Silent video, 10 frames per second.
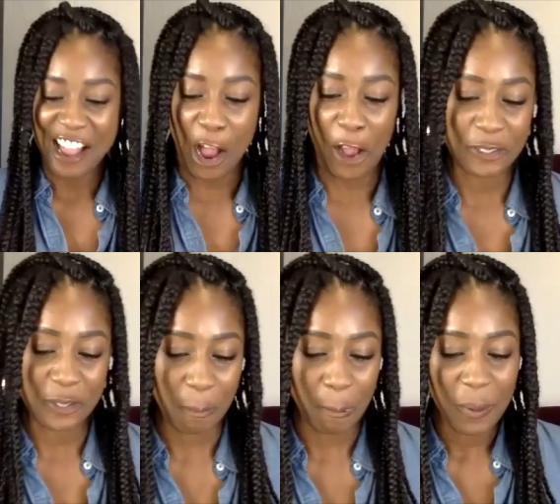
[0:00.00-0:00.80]

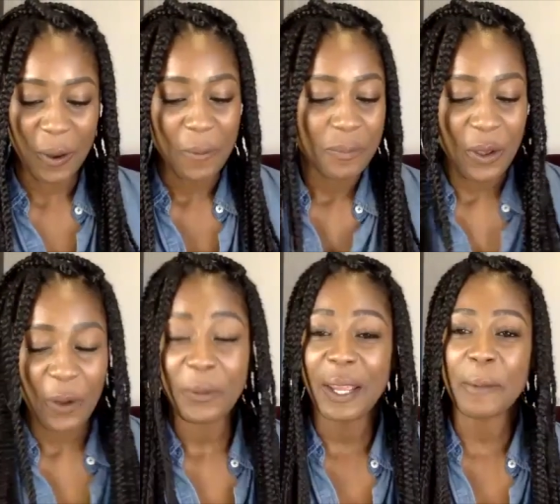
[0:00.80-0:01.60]
Awesome.
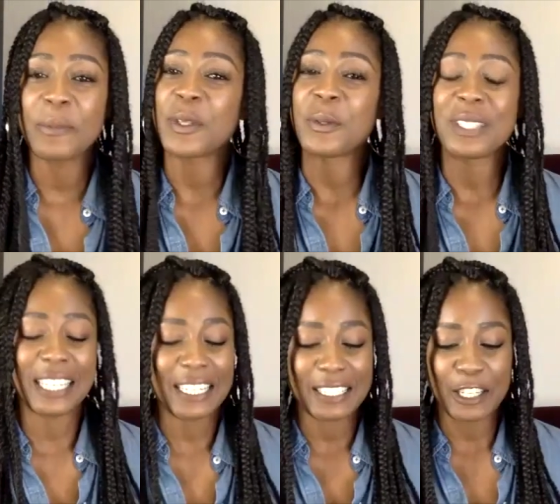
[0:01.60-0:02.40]
Okay, so
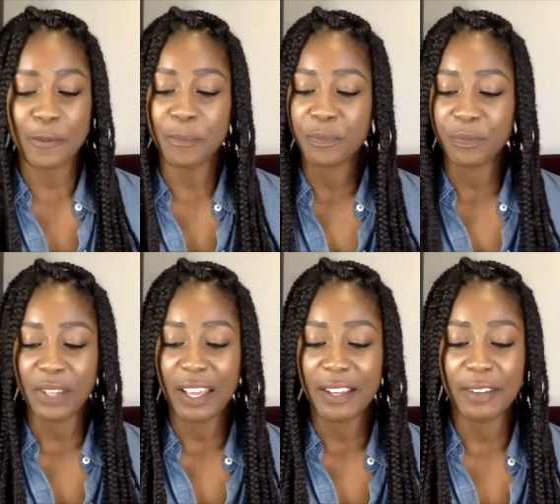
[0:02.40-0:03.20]
Stacie,
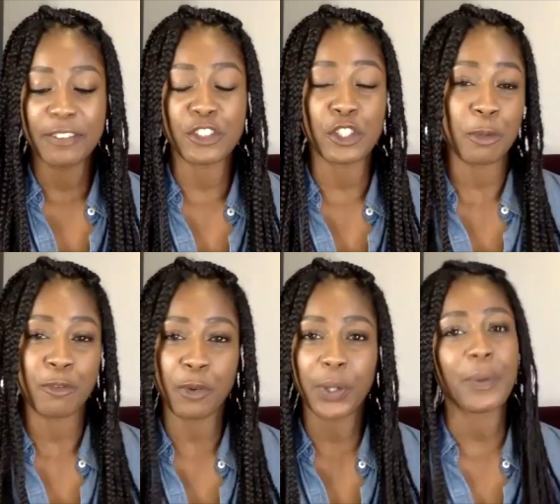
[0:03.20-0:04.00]
just
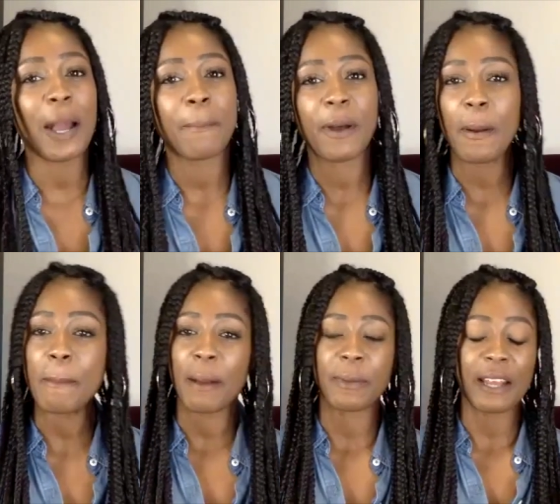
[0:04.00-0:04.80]
before we wrap up, I'm going